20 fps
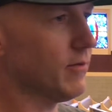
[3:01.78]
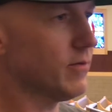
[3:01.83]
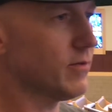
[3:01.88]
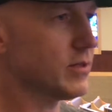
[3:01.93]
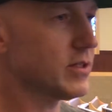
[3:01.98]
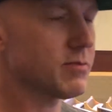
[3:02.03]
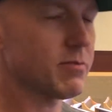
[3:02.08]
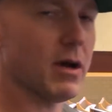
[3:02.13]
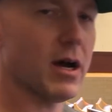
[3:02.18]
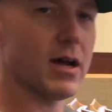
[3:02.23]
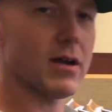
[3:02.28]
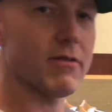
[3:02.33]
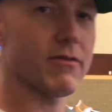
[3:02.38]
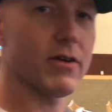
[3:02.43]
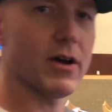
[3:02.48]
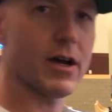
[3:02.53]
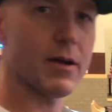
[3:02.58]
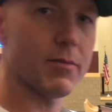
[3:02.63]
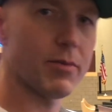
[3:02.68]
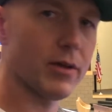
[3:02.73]

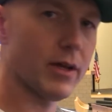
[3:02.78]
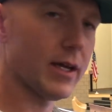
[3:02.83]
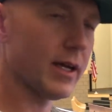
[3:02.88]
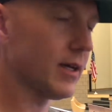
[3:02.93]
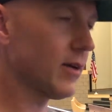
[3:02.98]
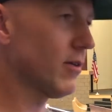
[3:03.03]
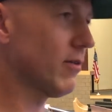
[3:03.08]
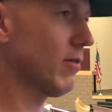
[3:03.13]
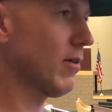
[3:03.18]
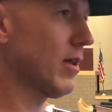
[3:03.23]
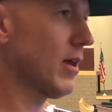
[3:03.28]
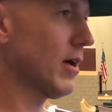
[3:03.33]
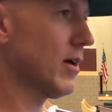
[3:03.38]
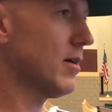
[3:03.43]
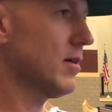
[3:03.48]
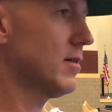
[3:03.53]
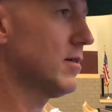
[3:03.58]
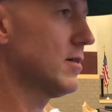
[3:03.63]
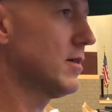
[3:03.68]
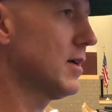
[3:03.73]
Spotify playing over there.
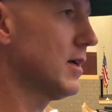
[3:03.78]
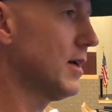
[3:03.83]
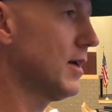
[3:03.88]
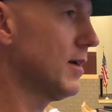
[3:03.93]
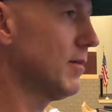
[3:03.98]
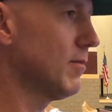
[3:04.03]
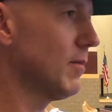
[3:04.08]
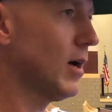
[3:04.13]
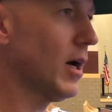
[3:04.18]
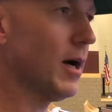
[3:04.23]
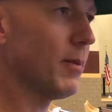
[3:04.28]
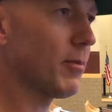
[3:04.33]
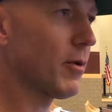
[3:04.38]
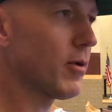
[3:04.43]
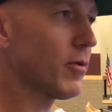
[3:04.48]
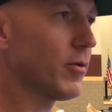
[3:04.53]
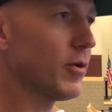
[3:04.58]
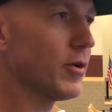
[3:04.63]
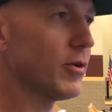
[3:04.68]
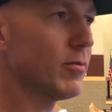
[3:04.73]
Upper
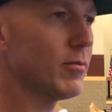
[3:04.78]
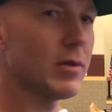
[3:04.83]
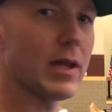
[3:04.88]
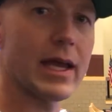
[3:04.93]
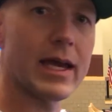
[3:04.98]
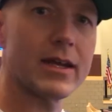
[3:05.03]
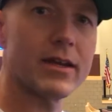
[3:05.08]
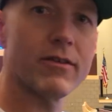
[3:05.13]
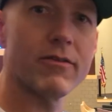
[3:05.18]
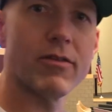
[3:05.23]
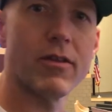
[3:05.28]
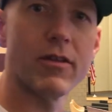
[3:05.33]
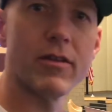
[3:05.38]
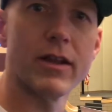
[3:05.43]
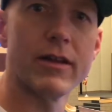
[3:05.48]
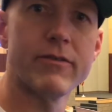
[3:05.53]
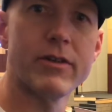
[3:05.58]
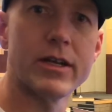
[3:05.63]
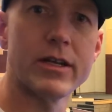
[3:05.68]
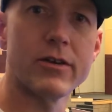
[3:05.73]
Room, Land of the
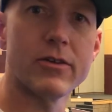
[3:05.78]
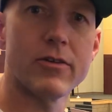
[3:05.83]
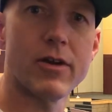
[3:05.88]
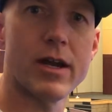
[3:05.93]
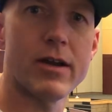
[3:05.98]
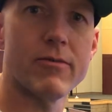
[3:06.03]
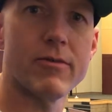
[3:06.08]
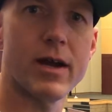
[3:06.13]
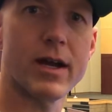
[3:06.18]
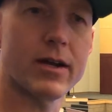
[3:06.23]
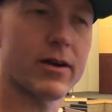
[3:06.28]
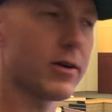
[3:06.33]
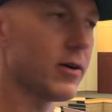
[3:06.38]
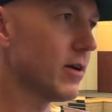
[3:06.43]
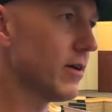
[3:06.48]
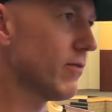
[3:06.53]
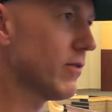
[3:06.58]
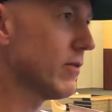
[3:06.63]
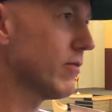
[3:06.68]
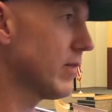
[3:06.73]
Living, great record
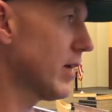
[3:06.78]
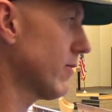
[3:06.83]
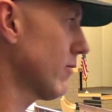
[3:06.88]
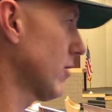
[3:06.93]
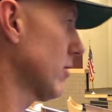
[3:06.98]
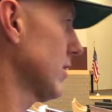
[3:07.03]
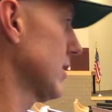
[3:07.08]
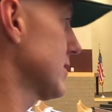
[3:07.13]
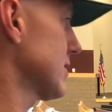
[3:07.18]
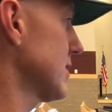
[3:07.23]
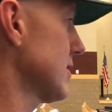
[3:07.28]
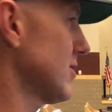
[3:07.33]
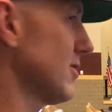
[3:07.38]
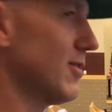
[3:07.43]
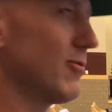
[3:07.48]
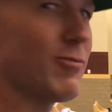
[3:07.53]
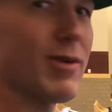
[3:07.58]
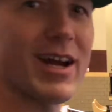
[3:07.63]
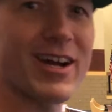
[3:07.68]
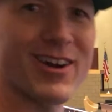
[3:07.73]
if you've never listened to it.
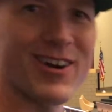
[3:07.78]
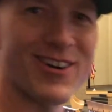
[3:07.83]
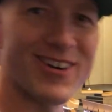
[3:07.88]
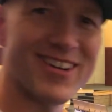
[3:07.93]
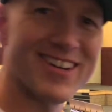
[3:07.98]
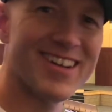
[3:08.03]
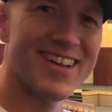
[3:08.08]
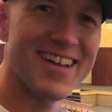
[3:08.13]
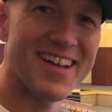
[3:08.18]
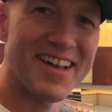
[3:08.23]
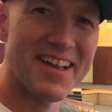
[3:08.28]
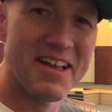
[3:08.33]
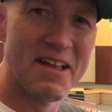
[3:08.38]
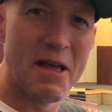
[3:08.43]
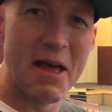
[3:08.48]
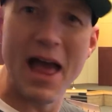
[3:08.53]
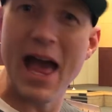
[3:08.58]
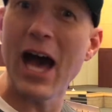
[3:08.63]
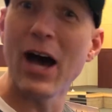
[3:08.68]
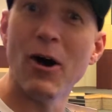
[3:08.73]
Record,
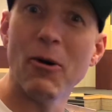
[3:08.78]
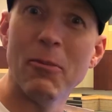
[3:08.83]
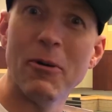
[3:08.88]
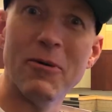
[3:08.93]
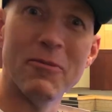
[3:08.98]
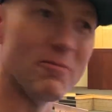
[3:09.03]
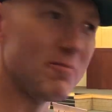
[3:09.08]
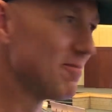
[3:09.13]
album.